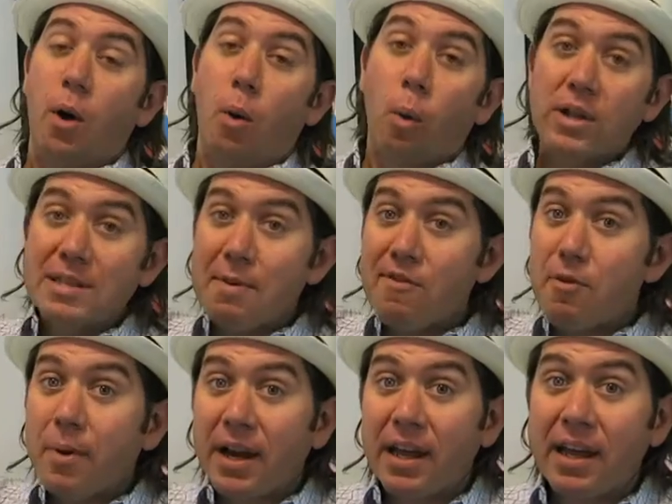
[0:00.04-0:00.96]
What's up,
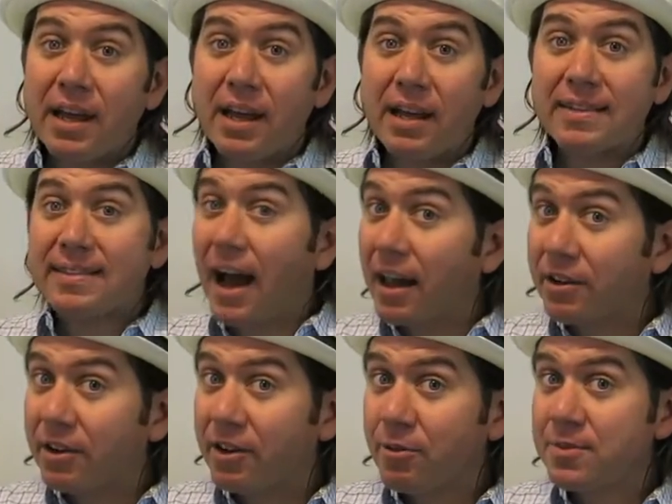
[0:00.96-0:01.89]
everybody? It's
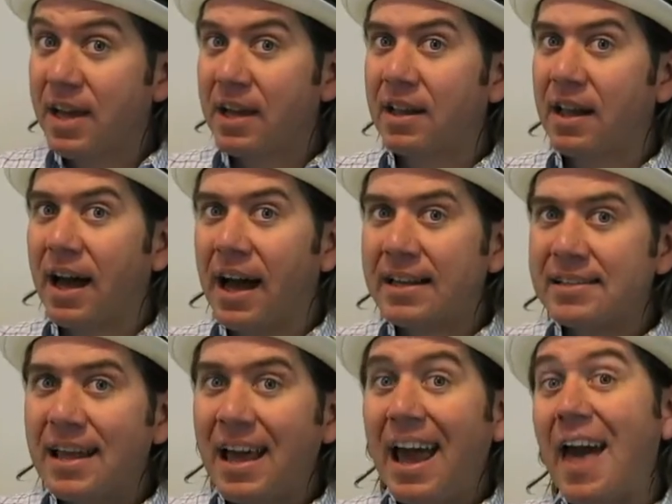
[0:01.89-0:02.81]
Tyler here from Second
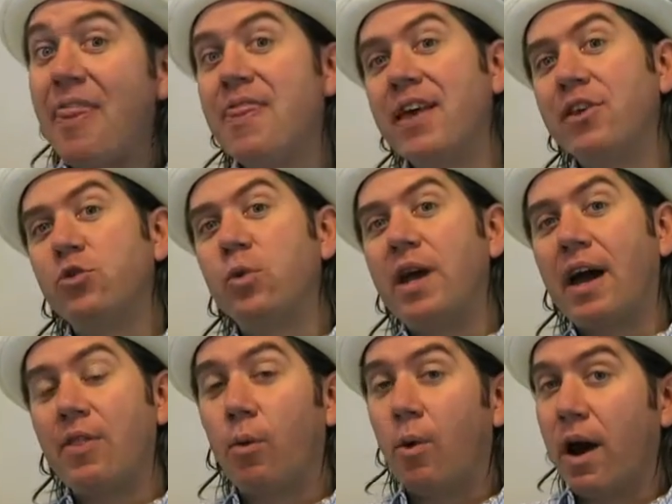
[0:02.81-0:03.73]
Glass, and this week
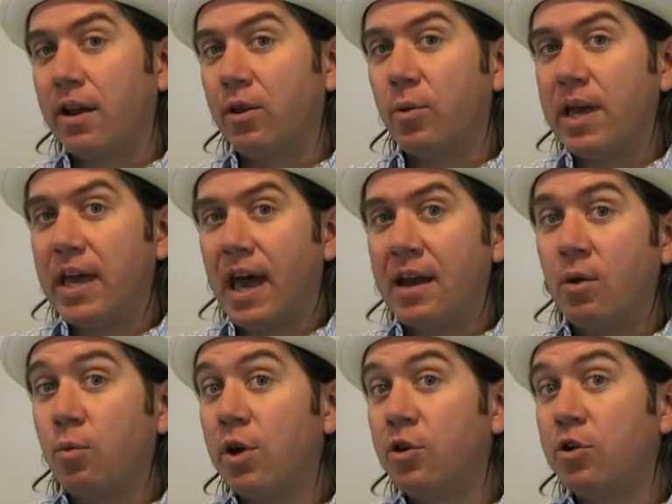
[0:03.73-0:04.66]
on the Wine of the Weekend,
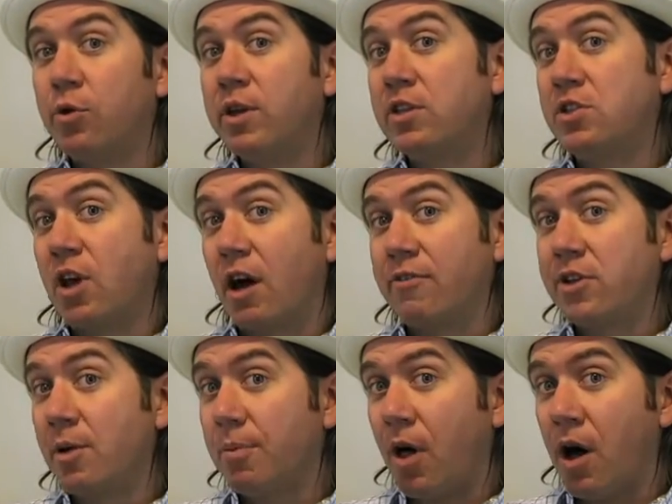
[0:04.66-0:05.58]
we are doing
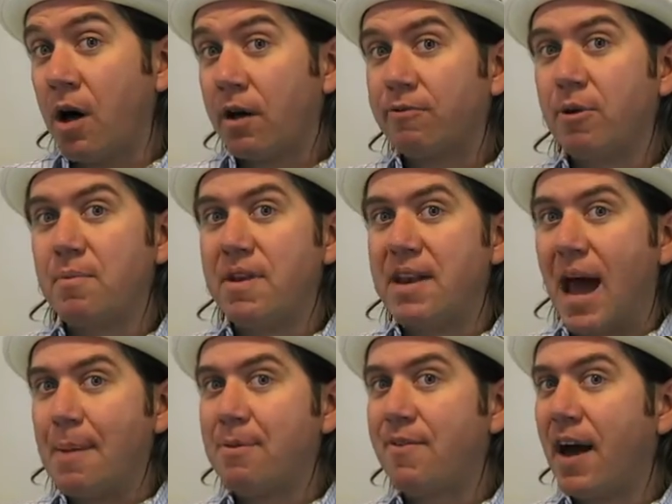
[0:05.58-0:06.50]
Sauvignon Blanc from
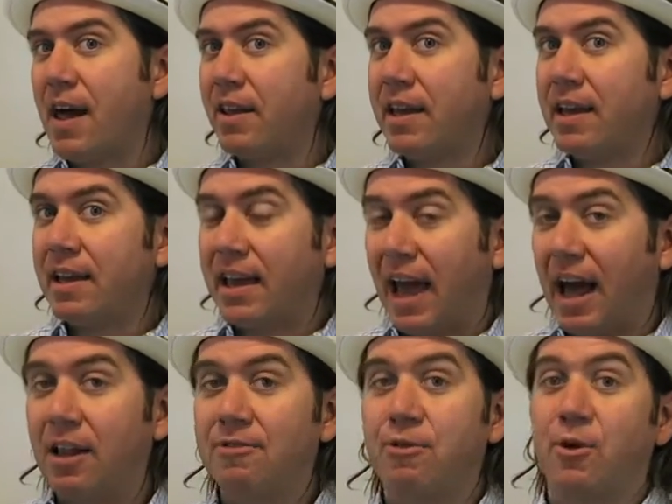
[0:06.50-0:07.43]
Napa Valley,
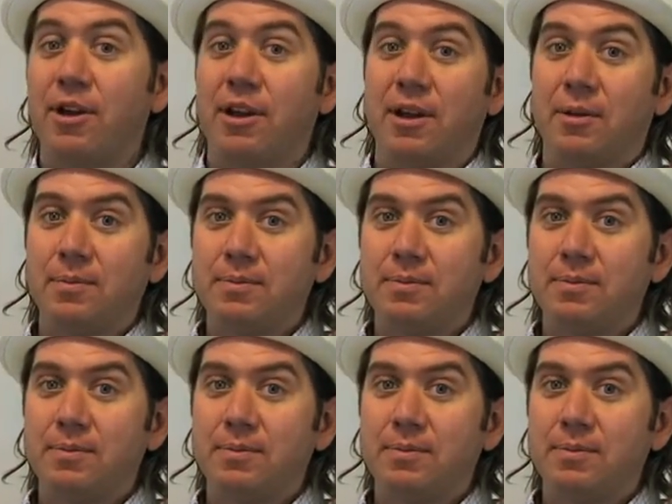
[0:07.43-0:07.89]
California.